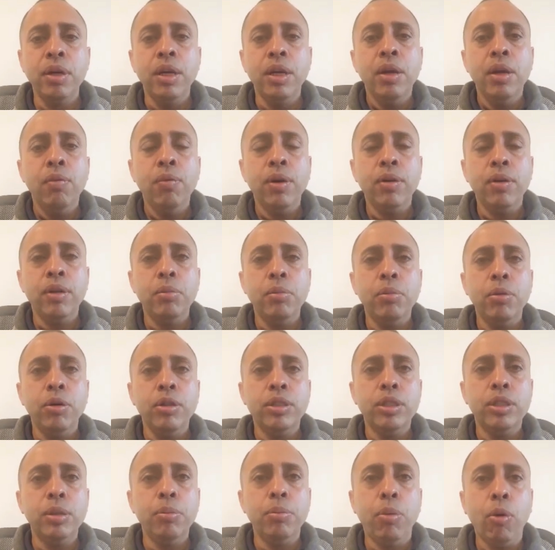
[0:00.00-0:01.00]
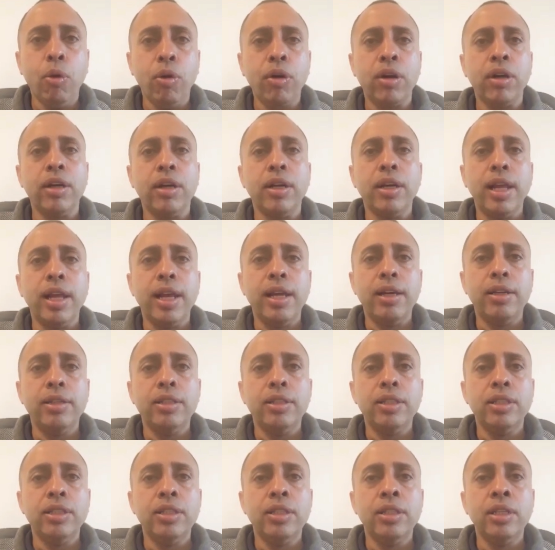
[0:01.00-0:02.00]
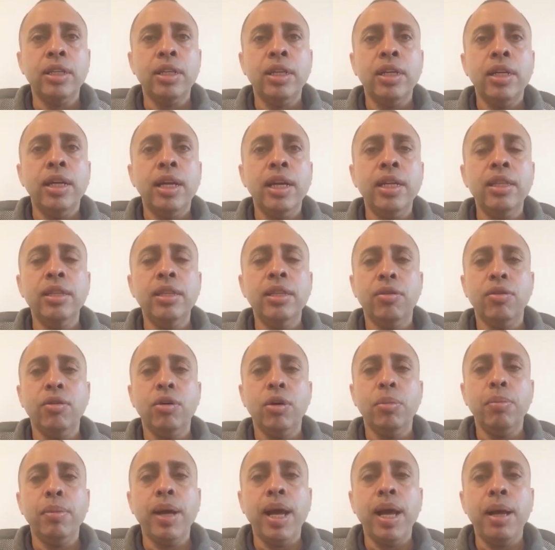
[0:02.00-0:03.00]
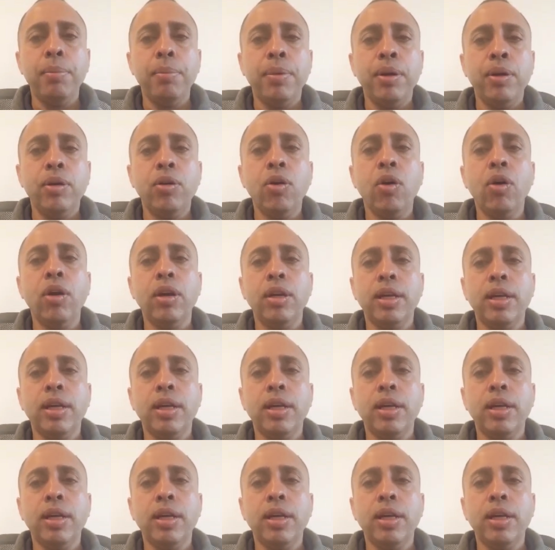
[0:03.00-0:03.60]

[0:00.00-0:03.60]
one of the most important layers in the roadmap called